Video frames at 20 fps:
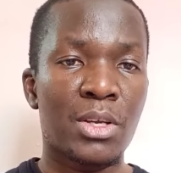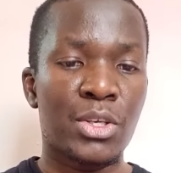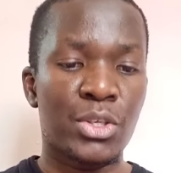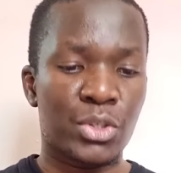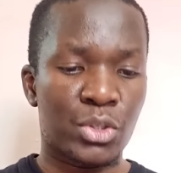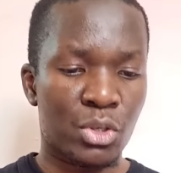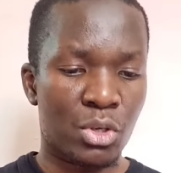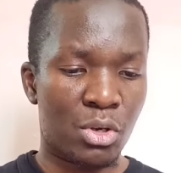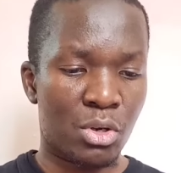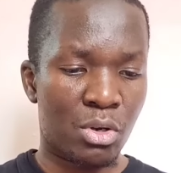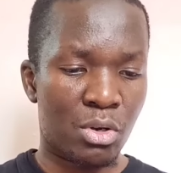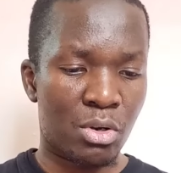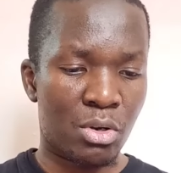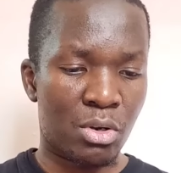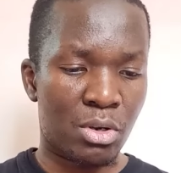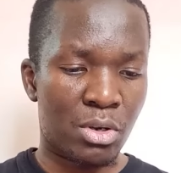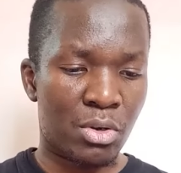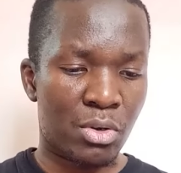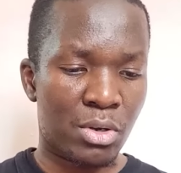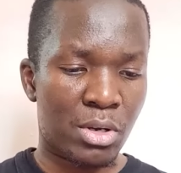
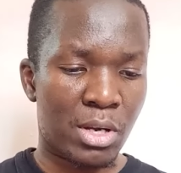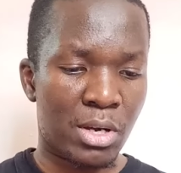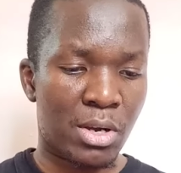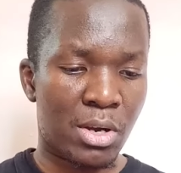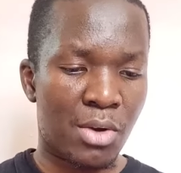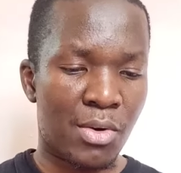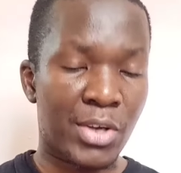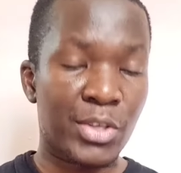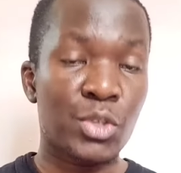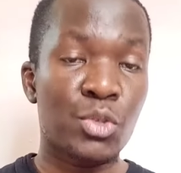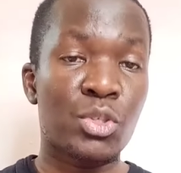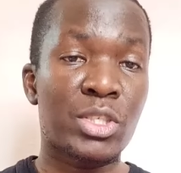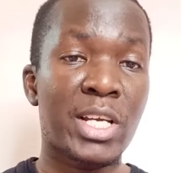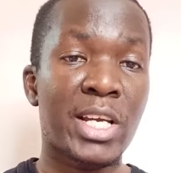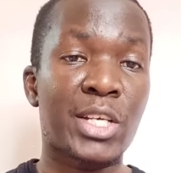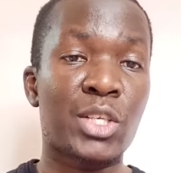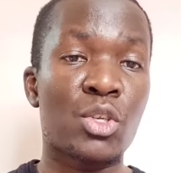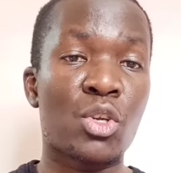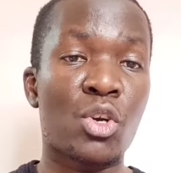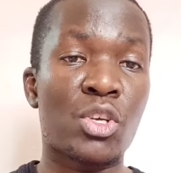So I want you to
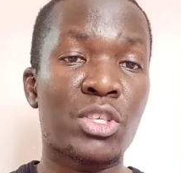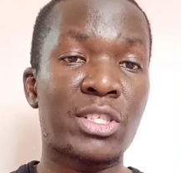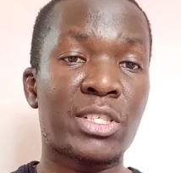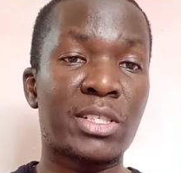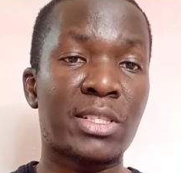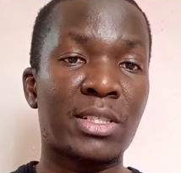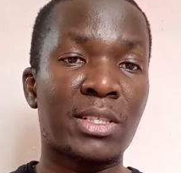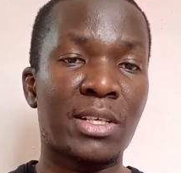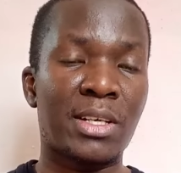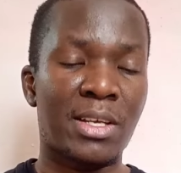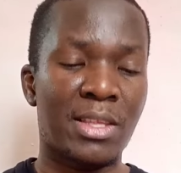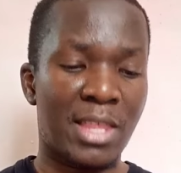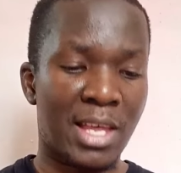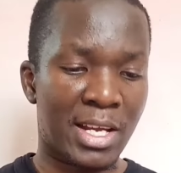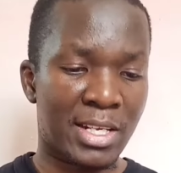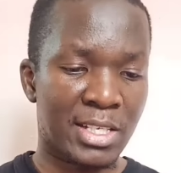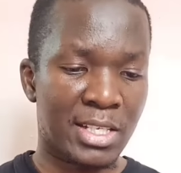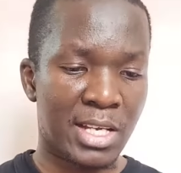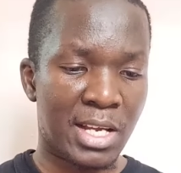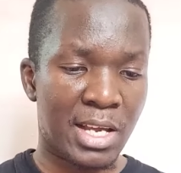take note
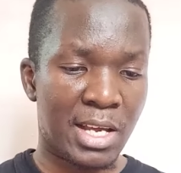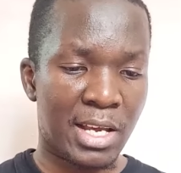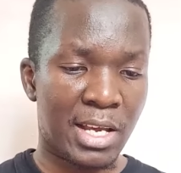that